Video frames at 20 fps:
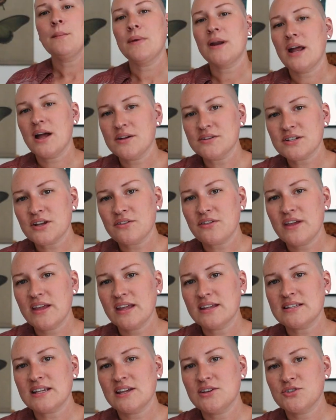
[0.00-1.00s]
But I also think
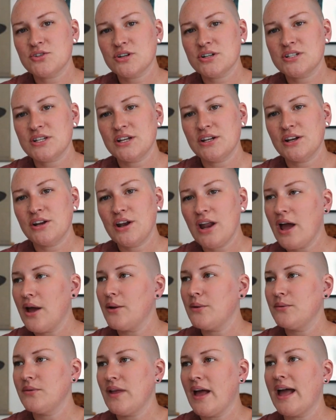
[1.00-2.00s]
it's interesting to
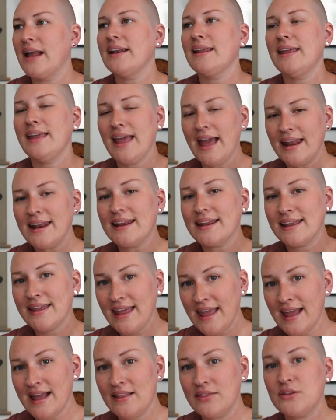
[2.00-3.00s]
note that yet
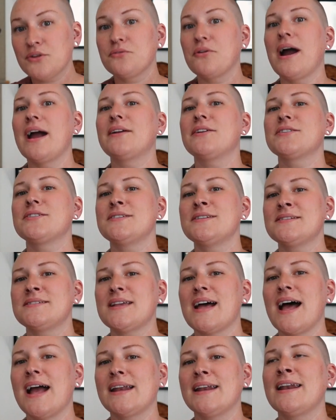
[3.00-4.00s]
again the writers
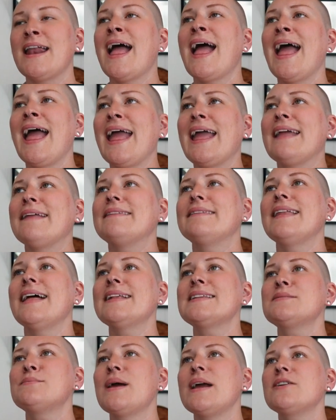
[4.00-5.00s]
decided, hey,
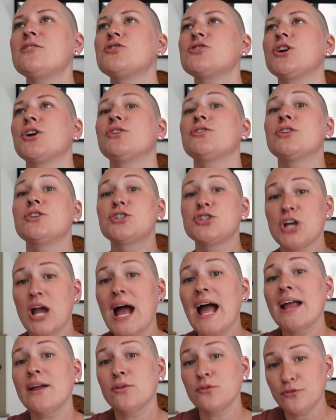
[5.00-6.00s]
let's make sure the
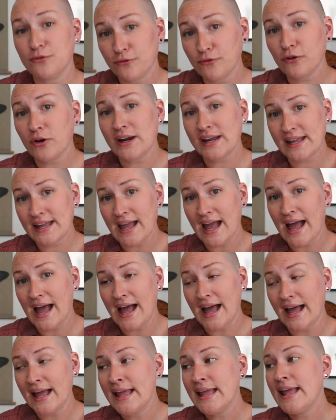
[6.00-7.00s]
child free
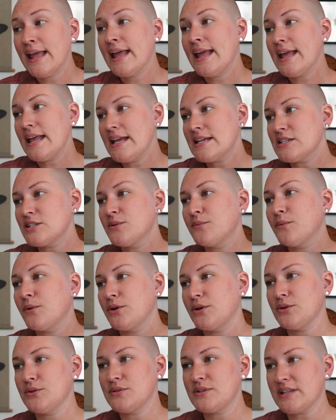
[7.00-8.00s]
guy is the
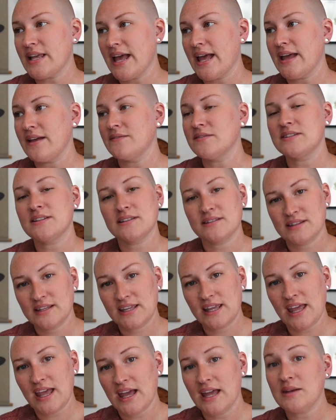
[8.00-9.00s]
one who saves the
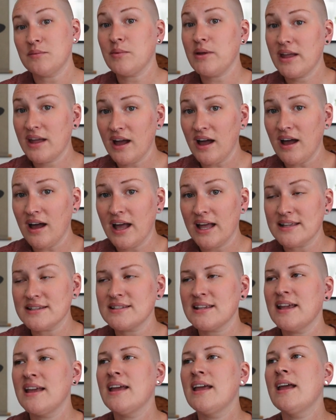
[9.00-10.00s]
kid
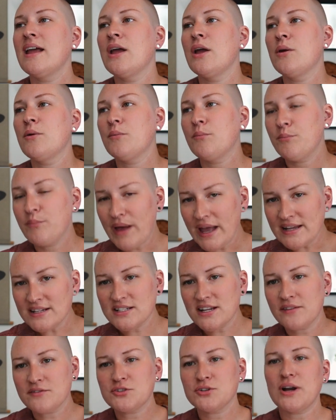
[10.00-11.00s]
because
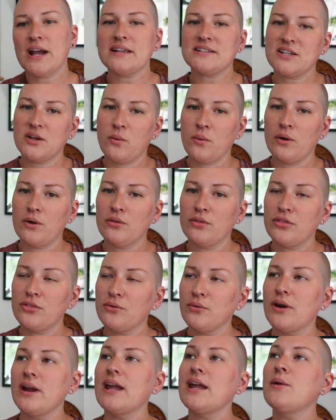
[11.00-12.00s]
Based off Jurassic World
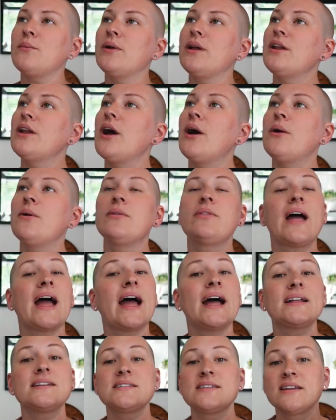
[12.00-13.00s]
3, we know
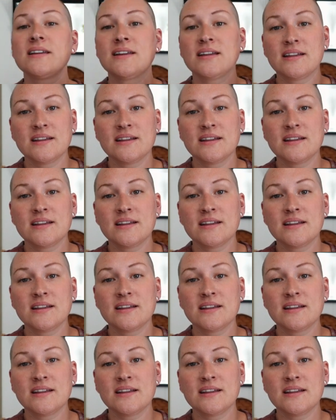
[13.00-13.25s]
that